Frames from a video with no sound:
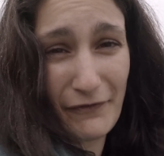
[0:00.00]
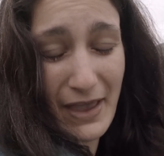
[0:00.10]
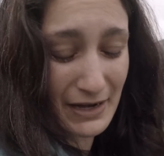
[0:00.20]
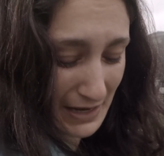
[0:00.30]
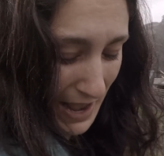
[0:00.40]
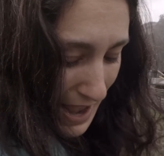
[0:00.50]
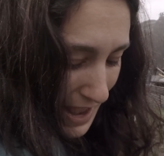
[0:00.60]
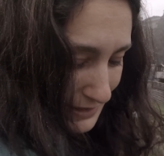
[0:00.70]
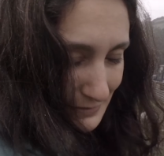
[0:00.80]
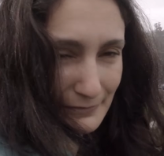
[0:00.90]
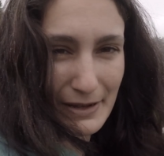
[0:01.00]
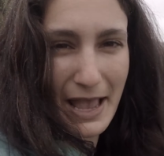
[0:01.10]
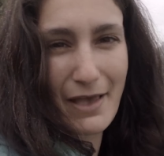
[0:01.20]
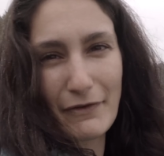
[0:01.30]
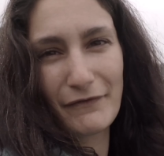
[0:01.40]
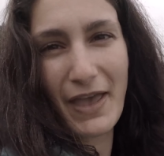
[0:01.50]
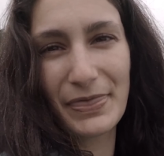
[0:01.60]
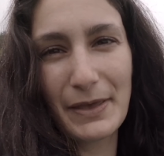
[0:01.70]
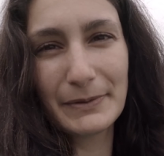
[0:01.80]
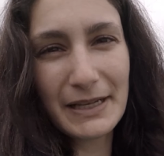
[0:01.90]
fed and we haven't fed
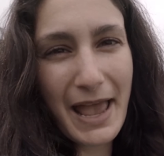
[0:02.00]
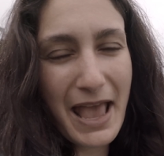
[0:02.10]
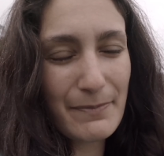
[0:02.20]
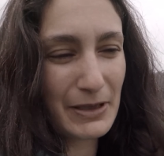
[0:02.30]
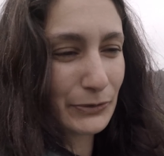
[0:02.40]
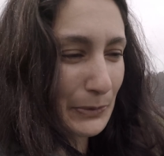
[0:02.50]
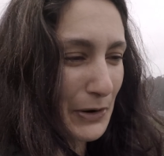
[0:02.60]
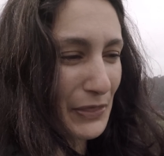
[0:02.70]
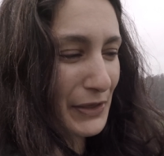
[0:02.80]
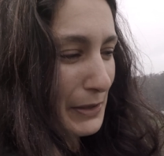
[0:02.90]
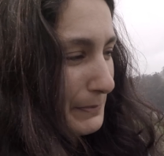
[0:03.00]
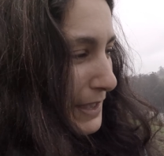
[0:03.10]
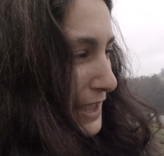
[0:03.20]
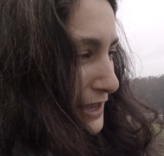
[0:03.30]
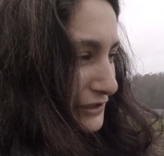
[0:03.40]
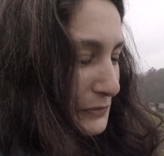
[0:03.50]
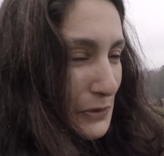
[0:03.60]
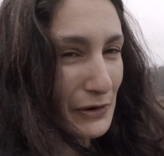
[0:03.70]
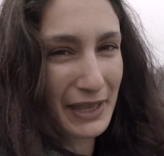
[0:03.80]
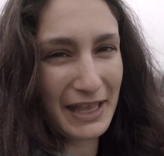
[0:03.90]
them today because we want them to
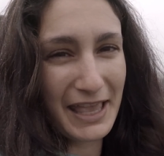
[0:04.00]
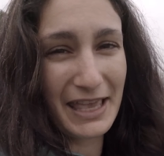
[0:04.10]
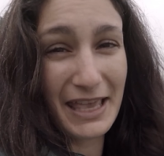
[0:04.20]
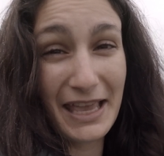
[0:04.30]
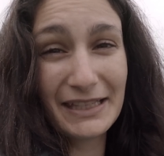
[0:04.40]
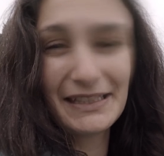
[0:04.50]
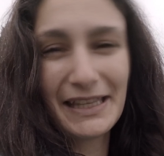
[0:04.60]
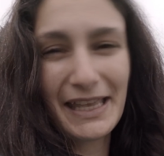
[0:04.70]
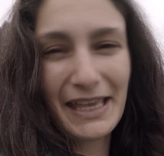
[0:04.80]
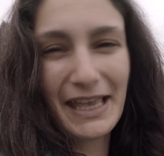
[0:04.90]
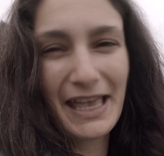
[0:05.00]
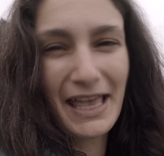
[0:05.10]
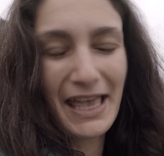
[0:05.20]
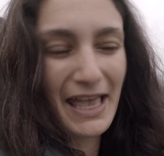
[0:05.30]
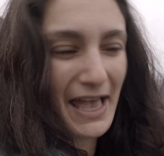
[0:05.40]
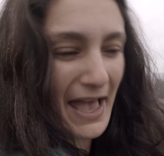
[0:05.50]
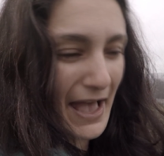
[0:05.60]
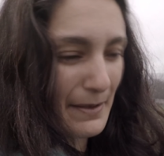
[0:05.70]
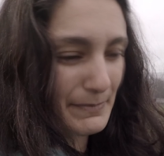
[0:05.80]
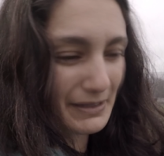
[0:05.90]
walk in here easily.
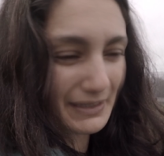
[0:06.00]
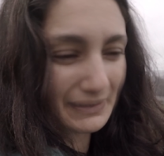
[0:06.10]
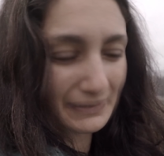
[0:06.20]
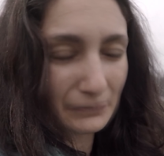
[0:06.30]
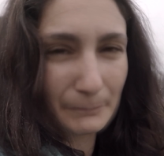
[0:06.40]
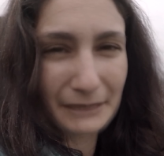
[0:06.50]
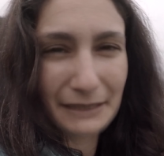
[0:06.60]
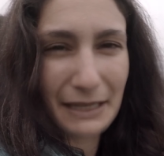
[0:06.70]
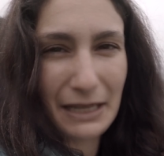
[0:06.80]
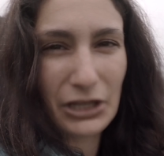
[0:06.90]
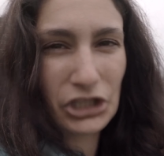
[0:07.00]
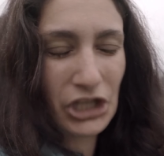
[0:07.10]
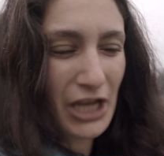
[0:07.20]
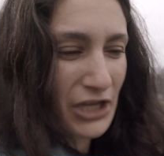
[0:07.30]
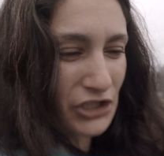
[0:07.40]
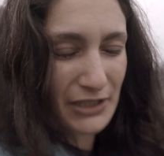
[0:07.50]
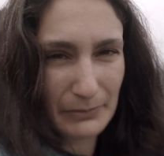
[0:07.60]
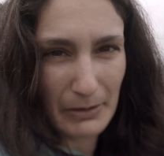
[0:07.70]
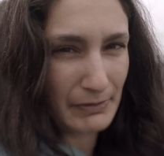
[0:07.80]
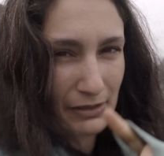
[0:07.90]
Uh, Millie's a little bit skittish. She's
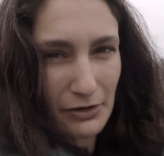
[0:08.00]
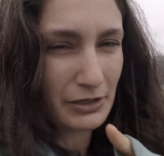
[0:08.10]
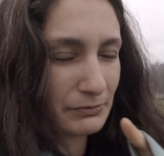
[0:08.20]
the one with the nose